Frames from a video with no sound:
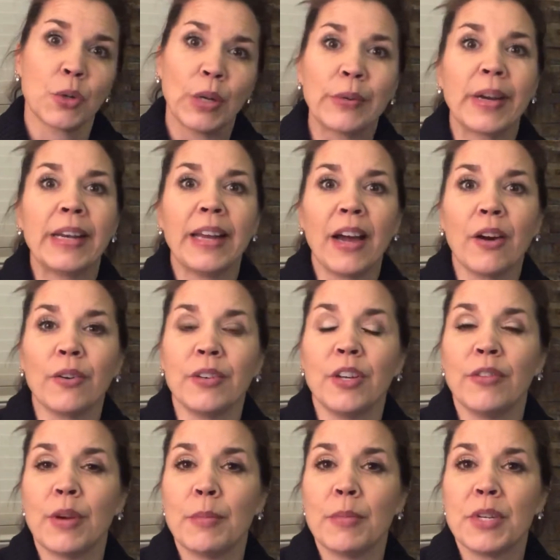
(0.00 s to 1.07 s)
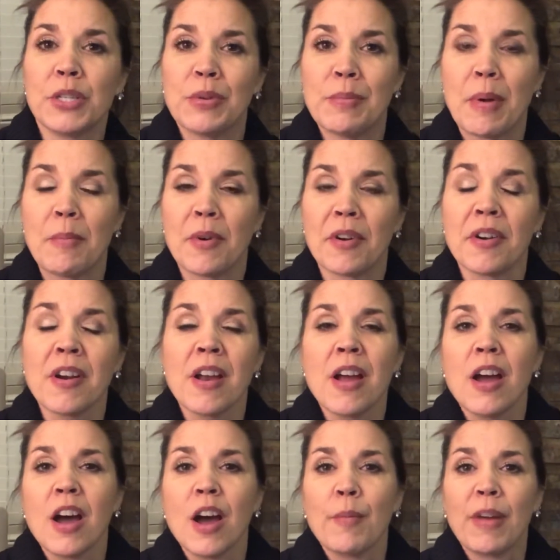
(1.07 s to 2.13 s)
going right now, November to Remember,
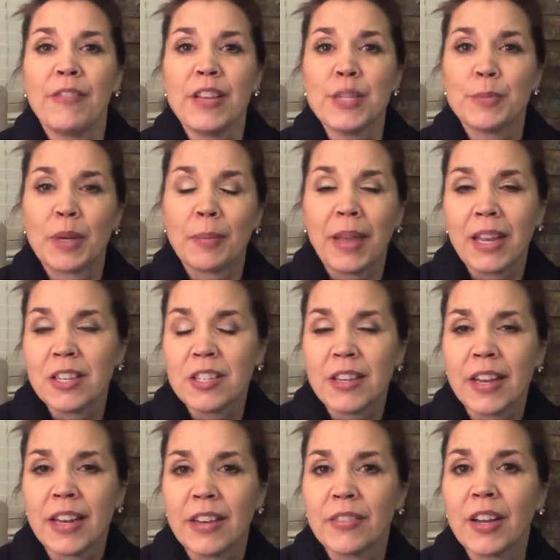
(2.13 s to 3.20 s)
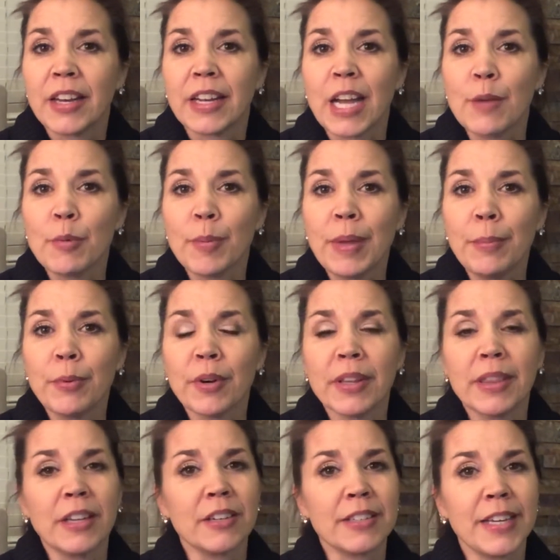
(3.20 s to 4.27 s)
on my Facebook page, and I've got a couple people
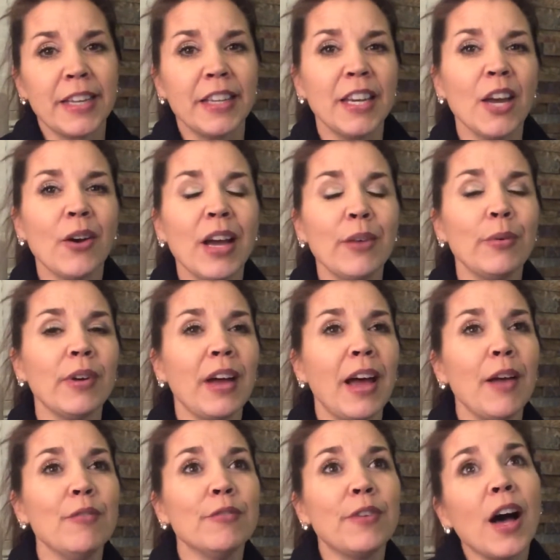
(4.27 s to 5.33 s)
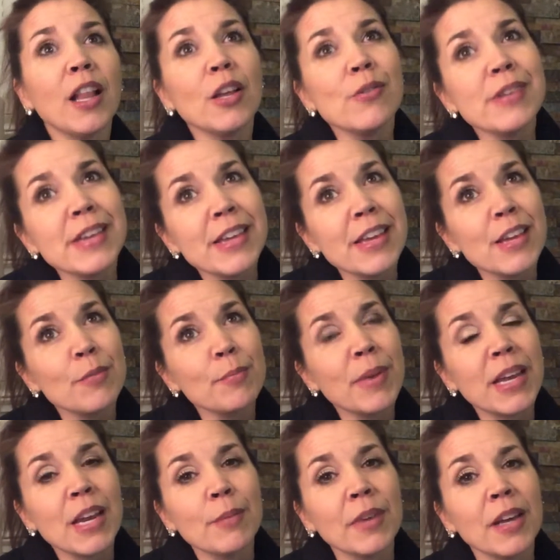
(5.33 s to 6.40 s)
in there saying, you know, I, I'm following,
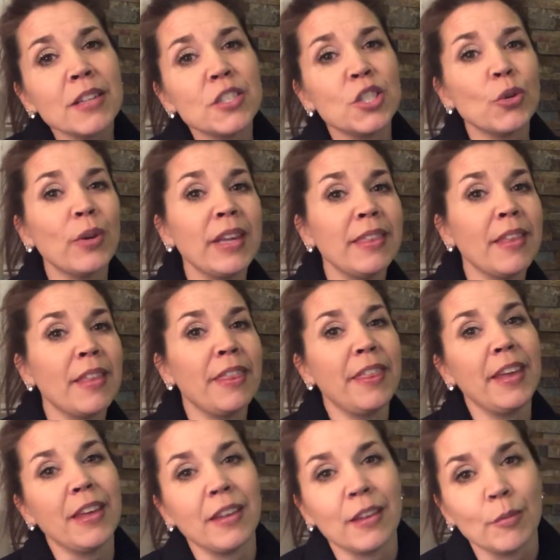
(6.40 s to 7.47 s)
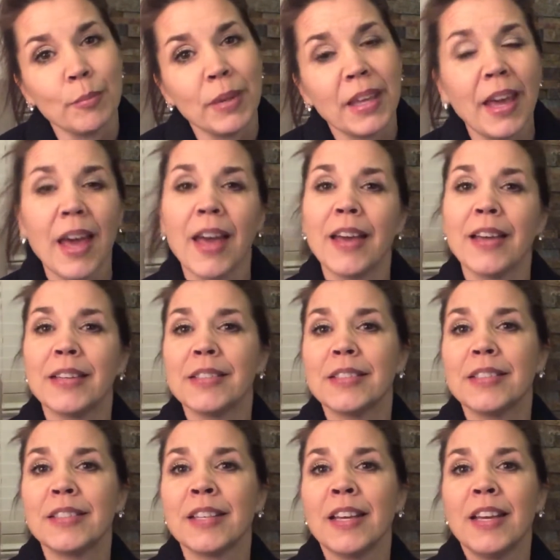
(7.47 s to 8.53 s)
but I'm not doing the thing
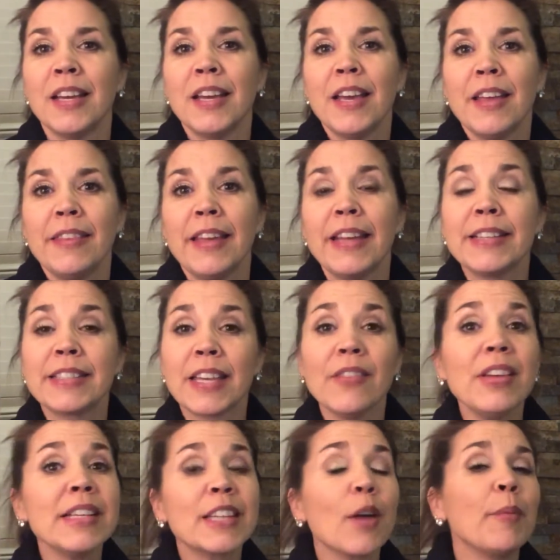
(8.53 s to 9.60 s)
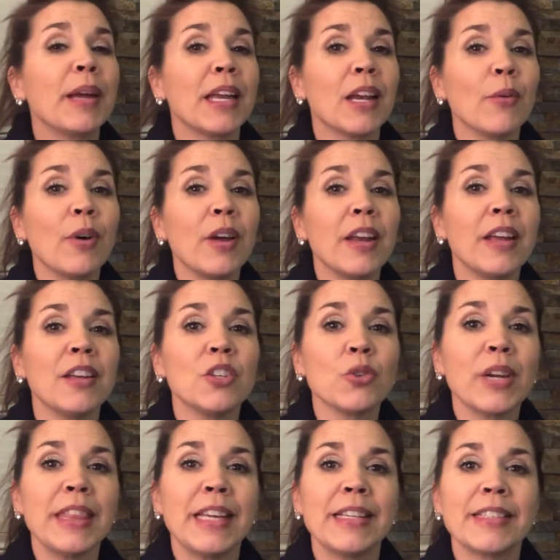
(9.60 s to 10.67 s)
because Thanksgiving's coming and I want to
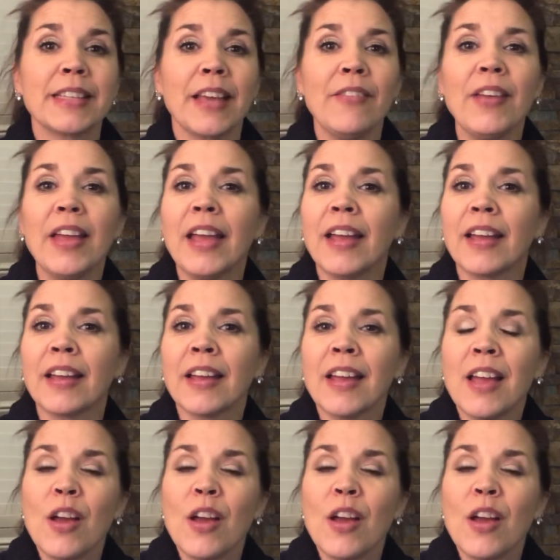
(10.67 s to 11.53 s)
enjoy Thanksgiving.